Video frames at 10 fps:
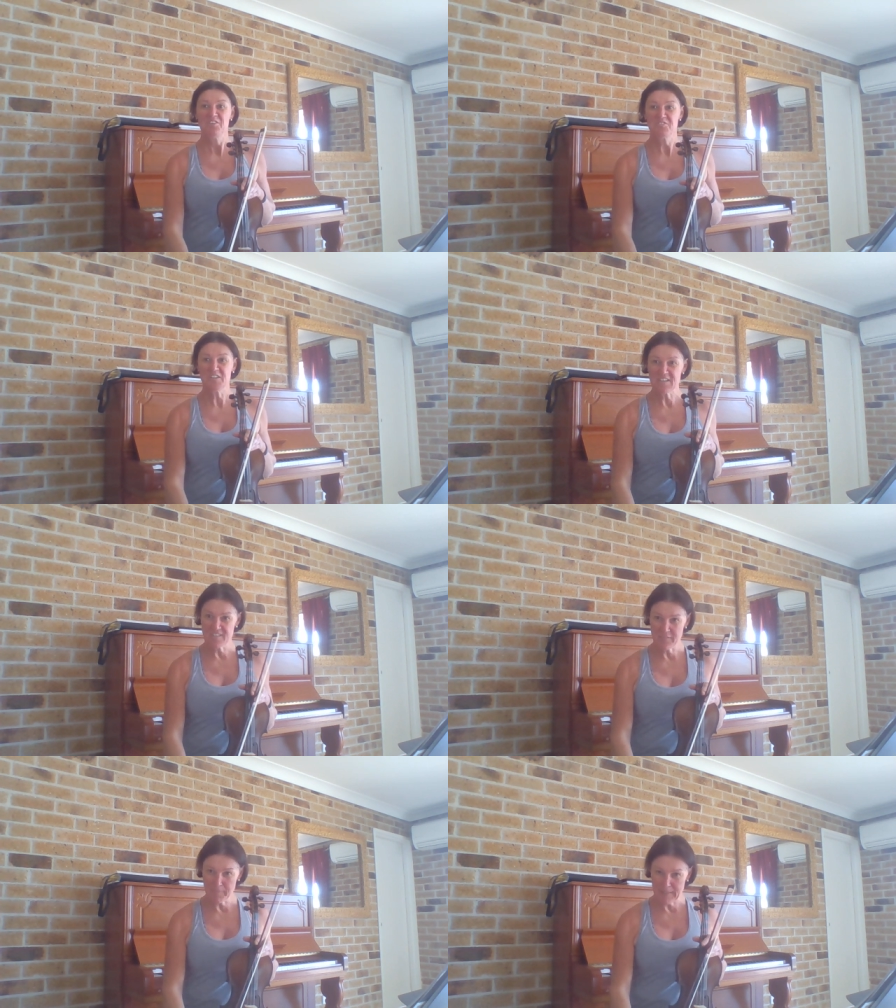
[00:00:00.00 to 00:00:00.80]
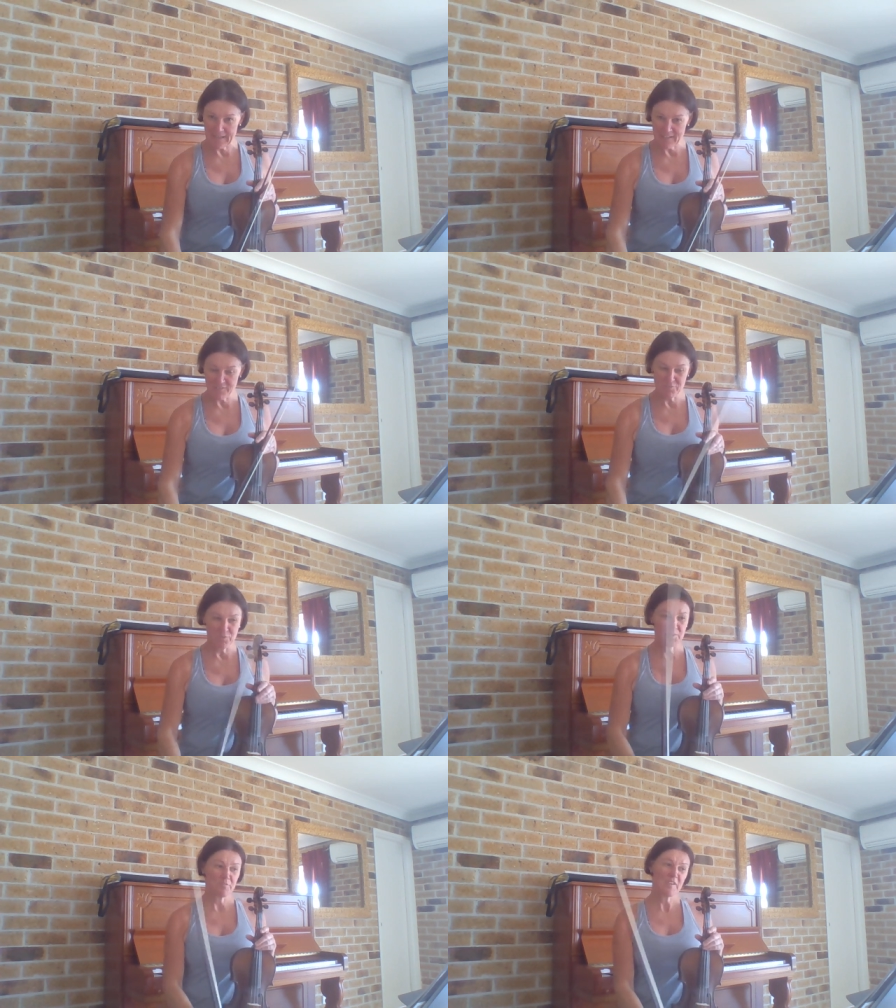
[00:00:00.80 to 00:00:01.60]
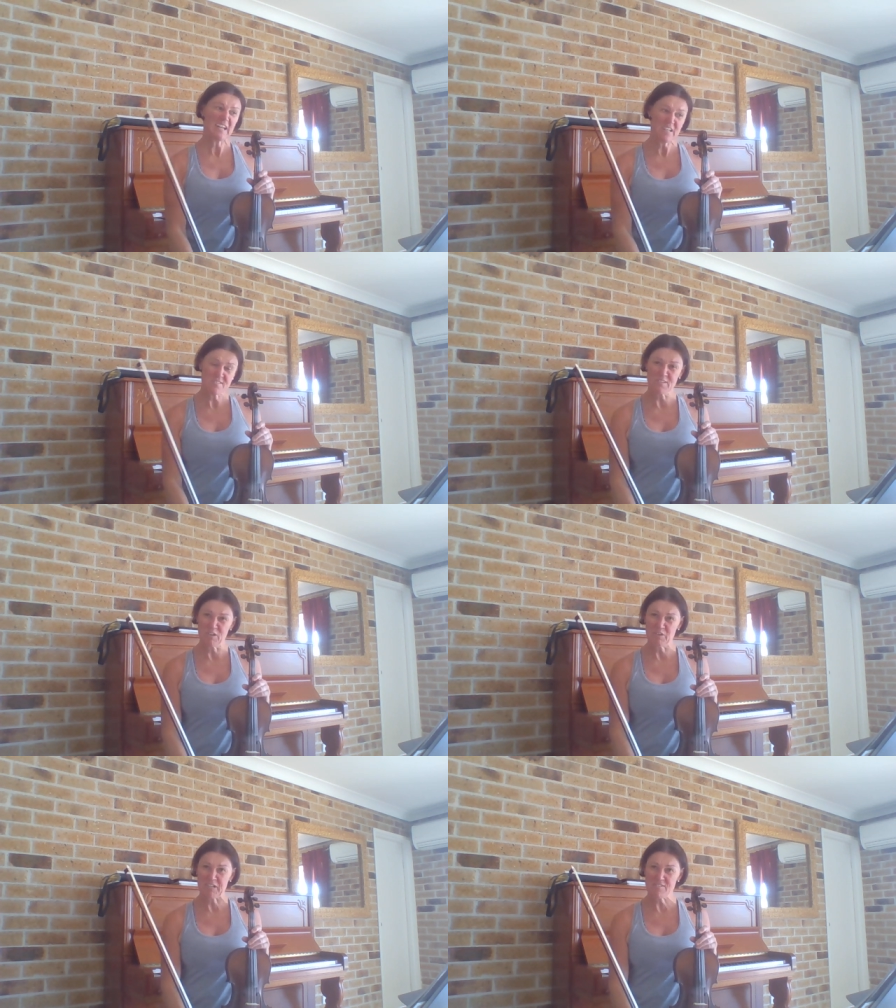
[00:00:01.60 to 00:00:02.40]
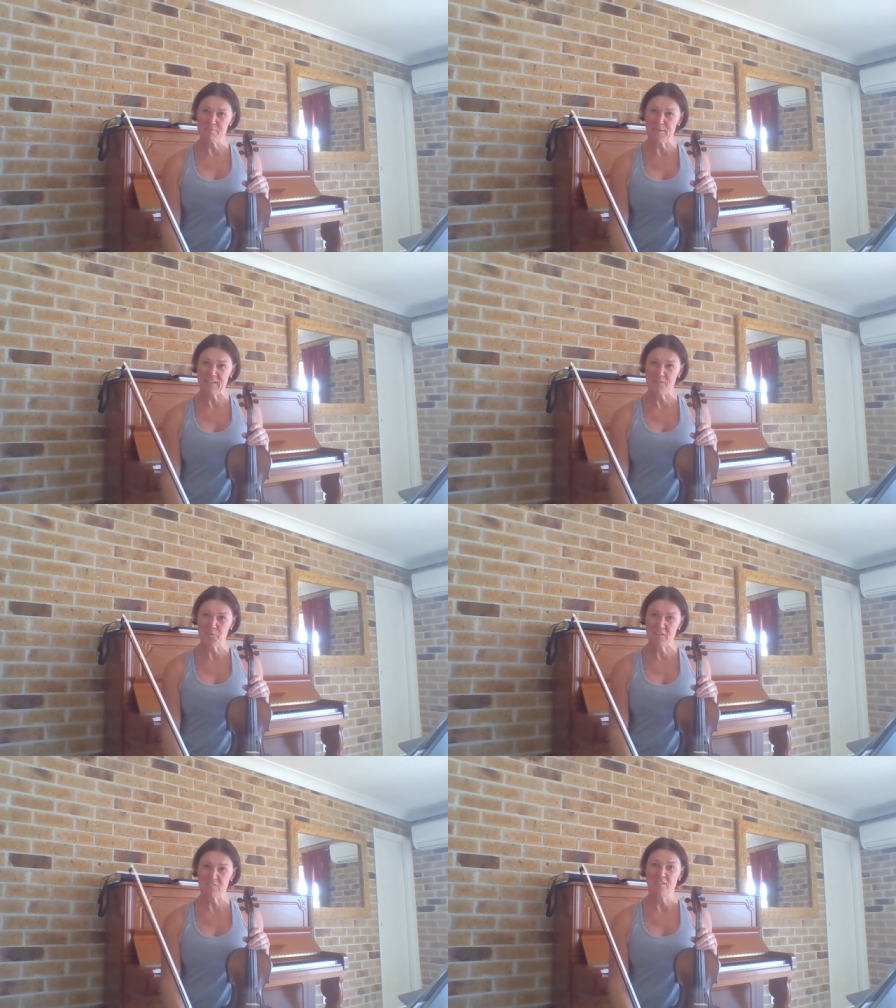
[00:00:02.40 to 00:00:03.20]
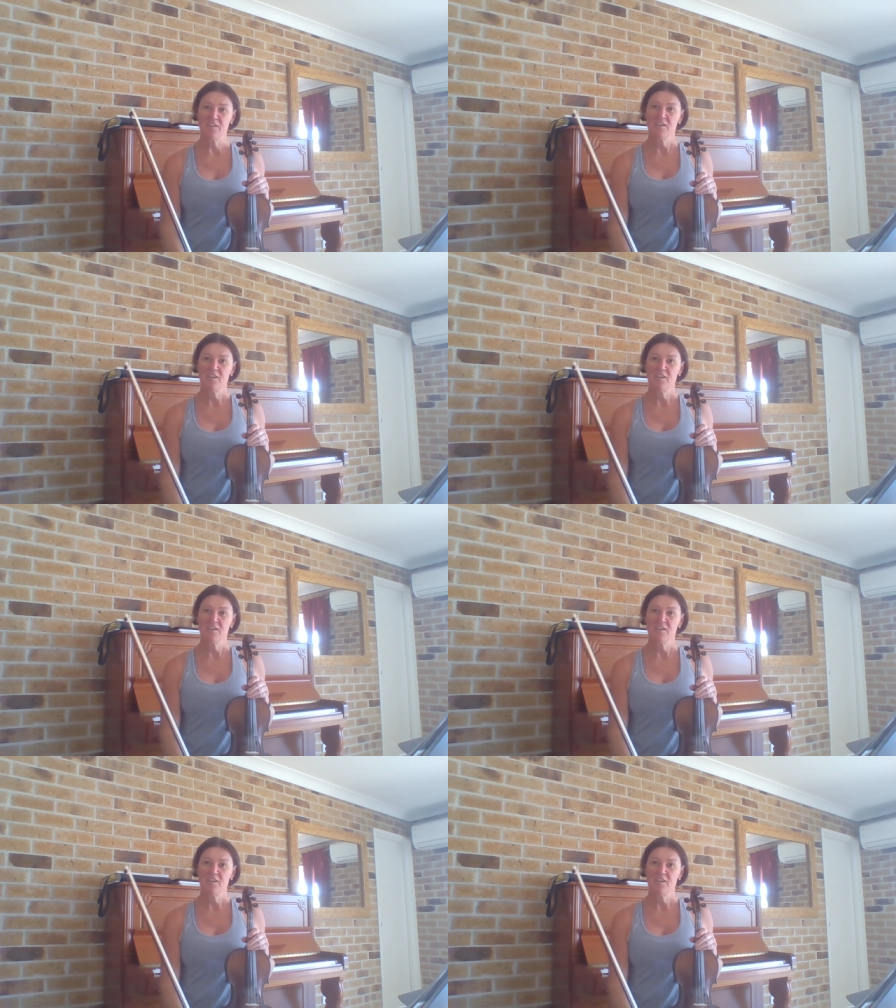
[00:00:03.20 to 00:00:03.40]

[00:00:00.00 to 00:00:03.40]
So let's have a play through it fairly slowly to begin with.